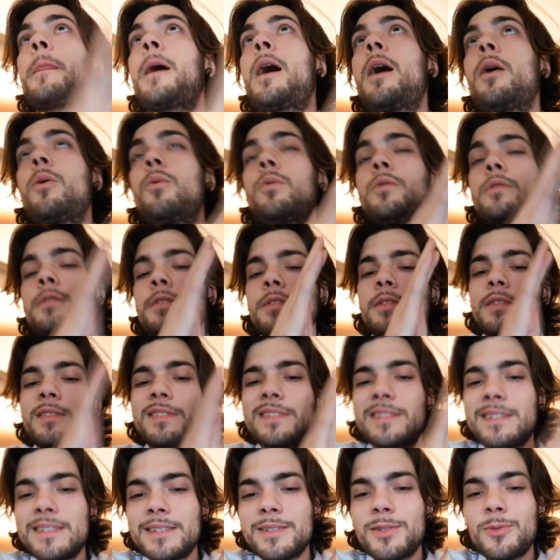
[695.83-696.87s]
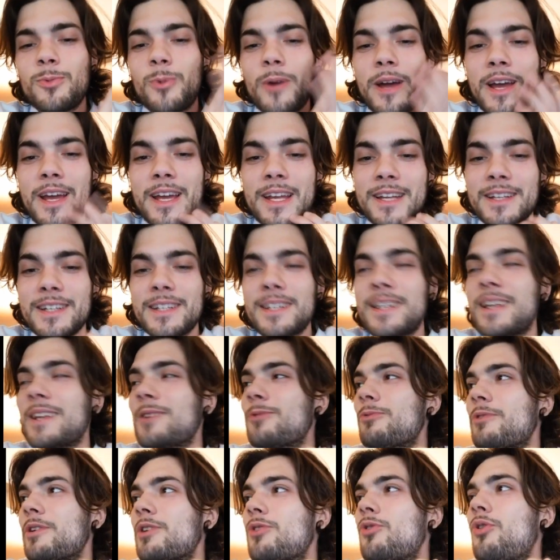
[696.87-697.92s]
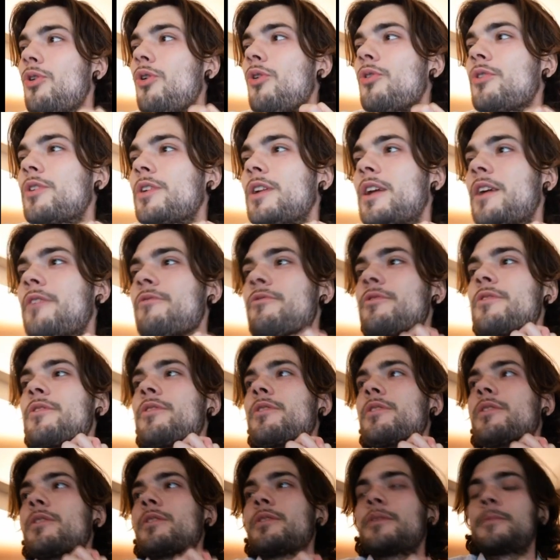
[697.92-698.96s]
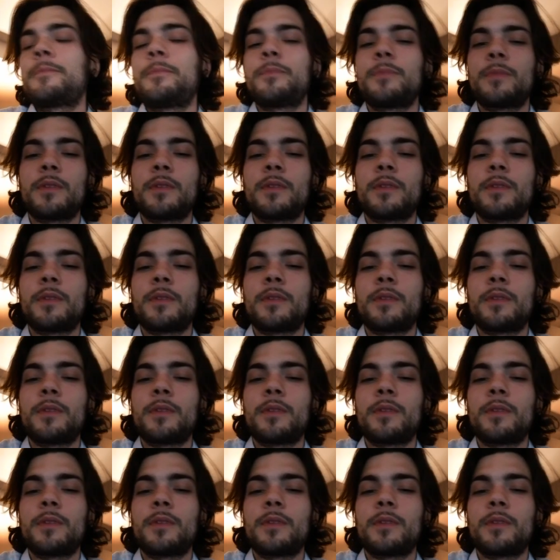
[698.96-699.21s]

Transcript: I was still waiting and recording everything